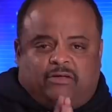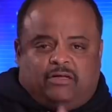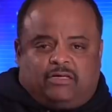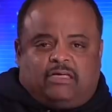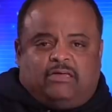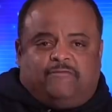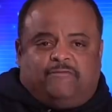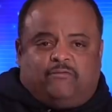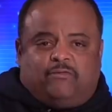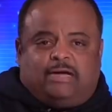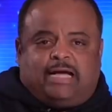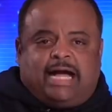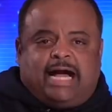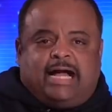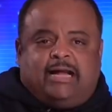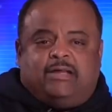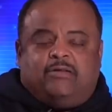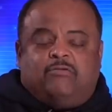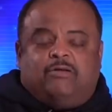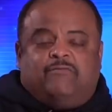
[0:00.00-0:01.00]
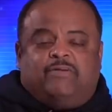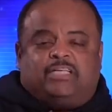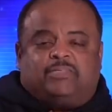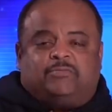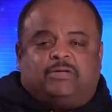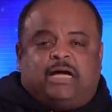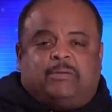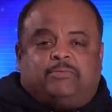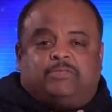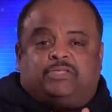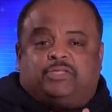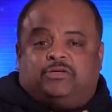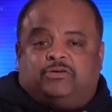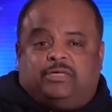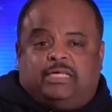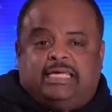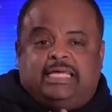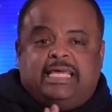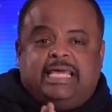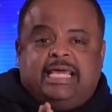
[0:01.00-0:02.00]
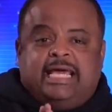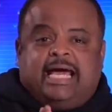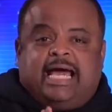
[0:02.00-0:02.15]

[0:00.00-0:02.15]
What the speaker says: looking for a hot new investment opportunity,